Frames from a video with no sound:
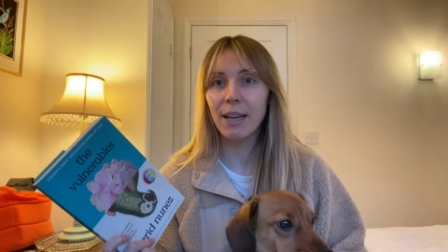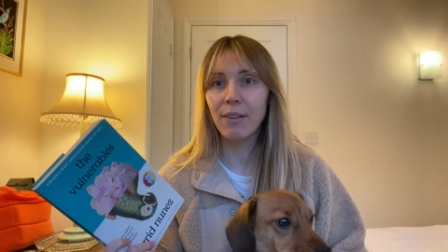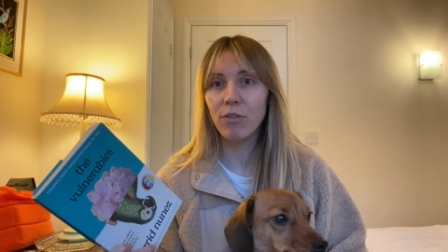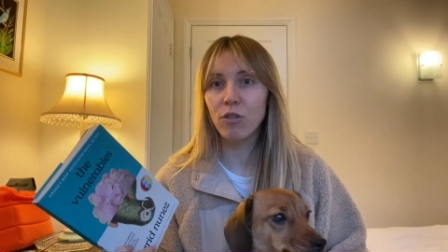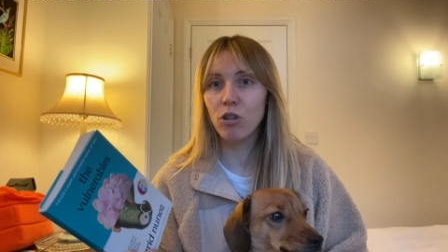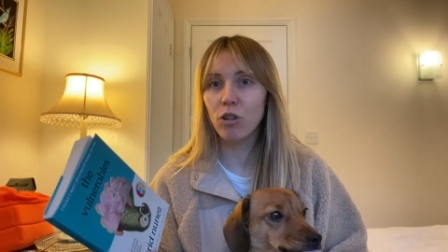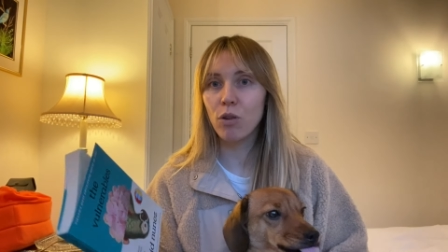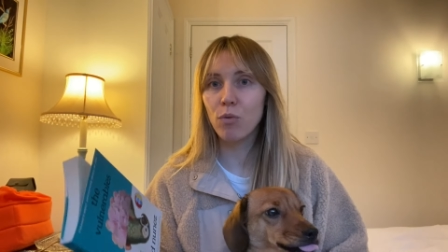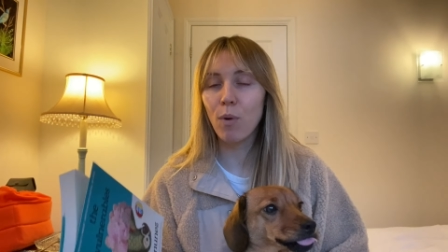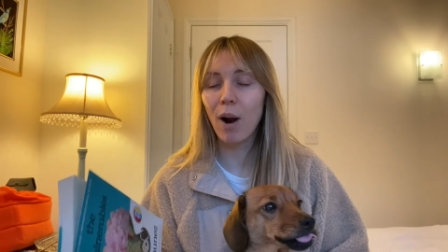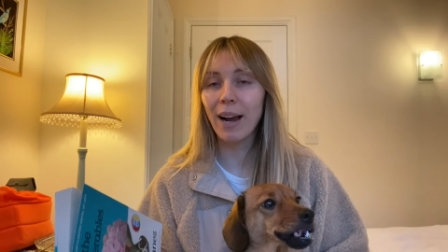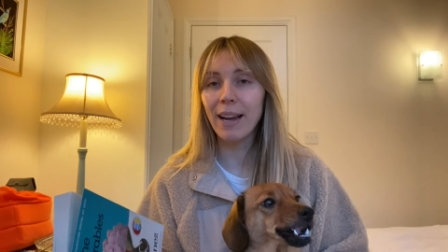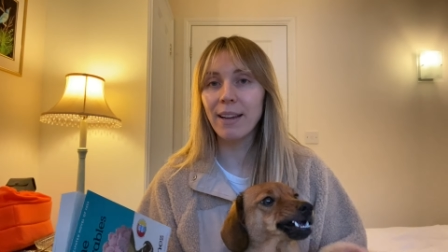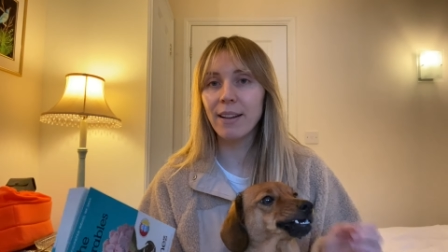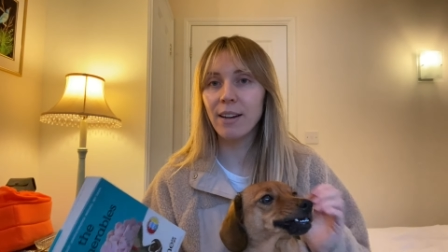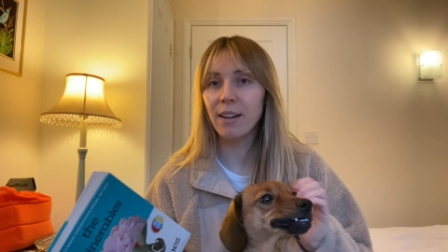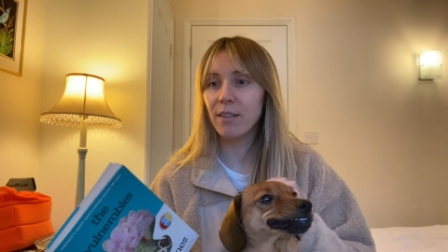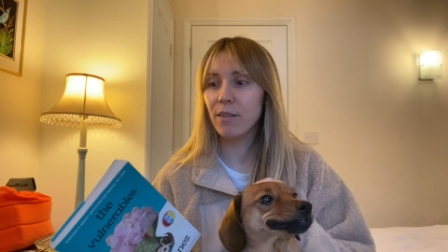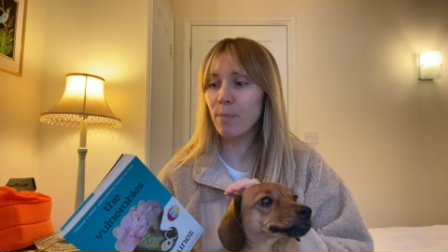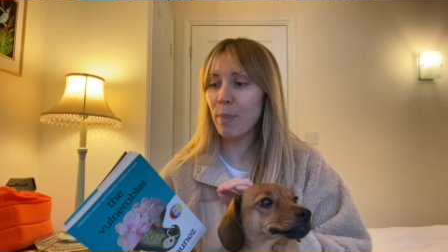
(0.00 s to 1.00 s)
into the
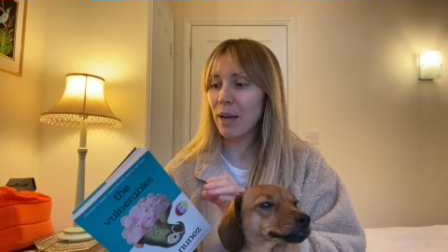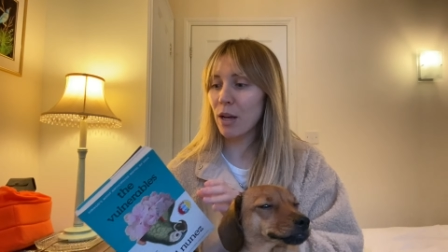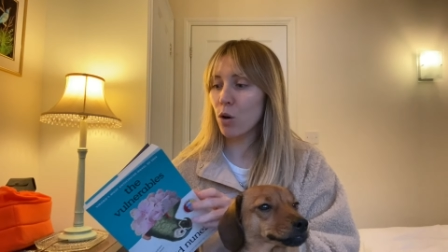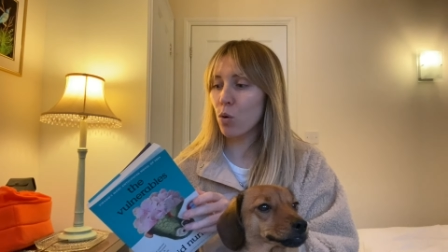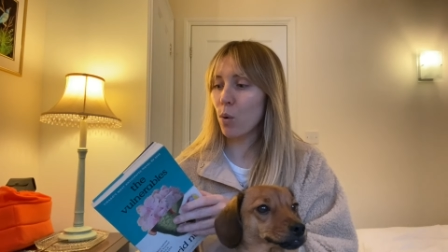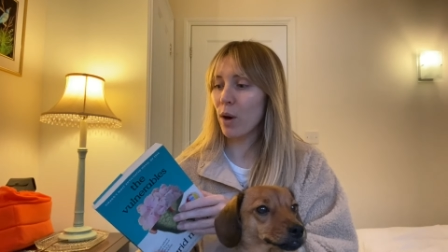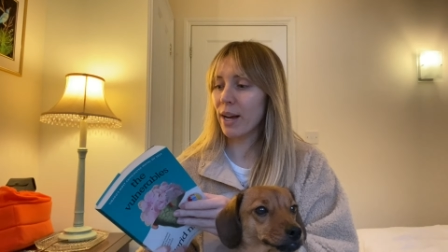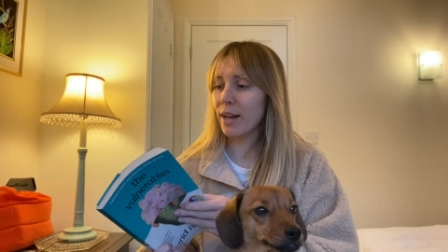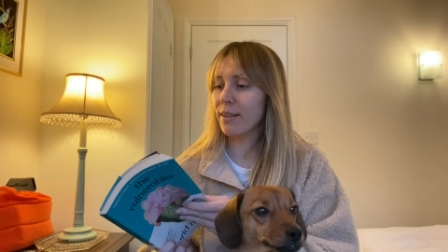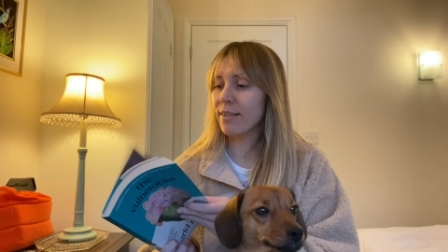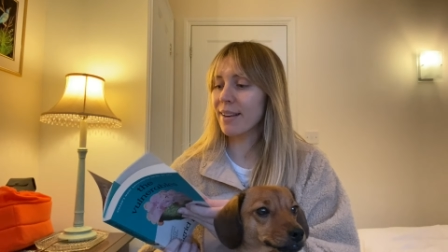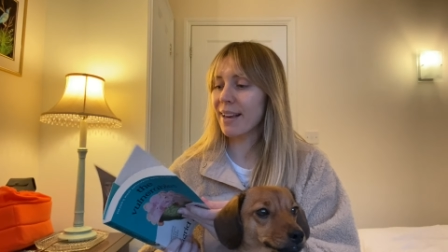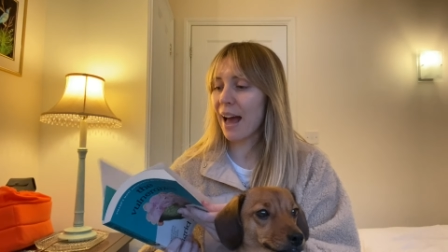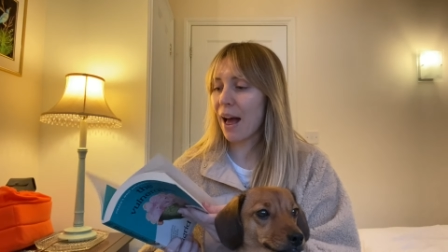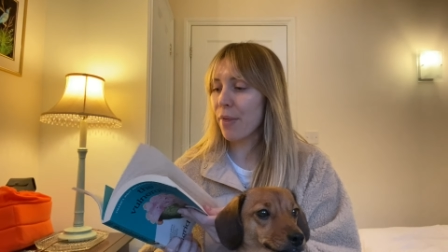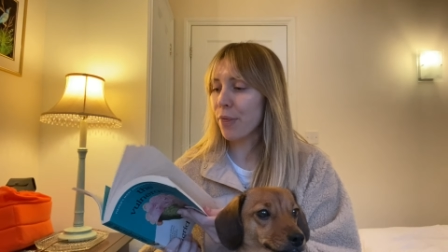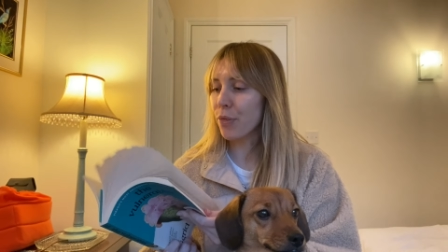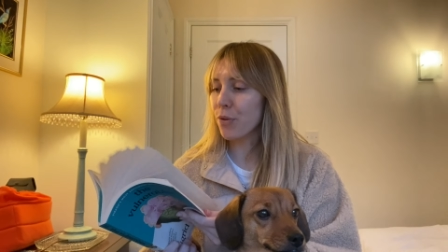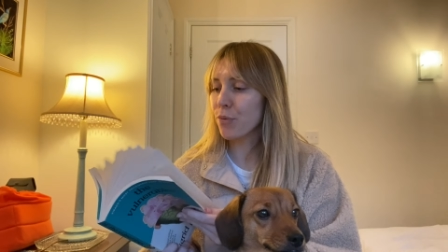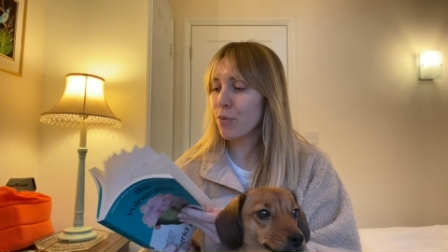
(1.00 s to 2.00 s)
writing. It's been quick to
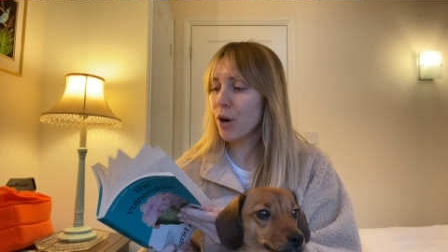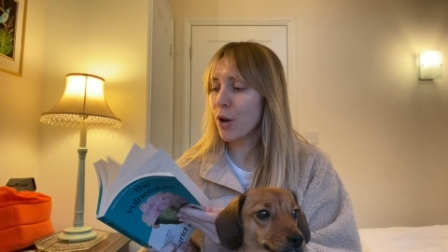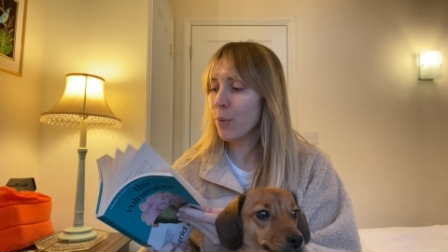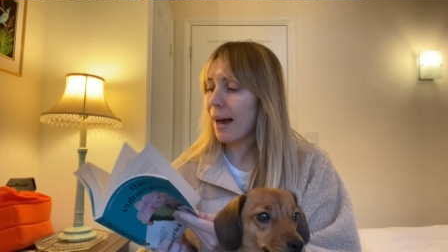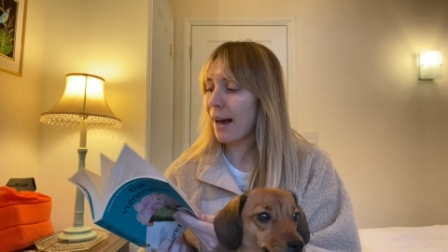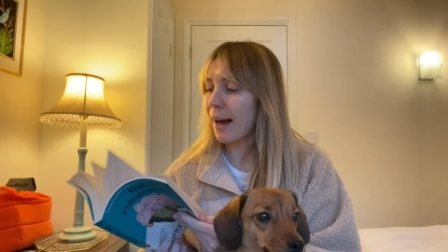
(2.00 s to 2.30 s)
get through,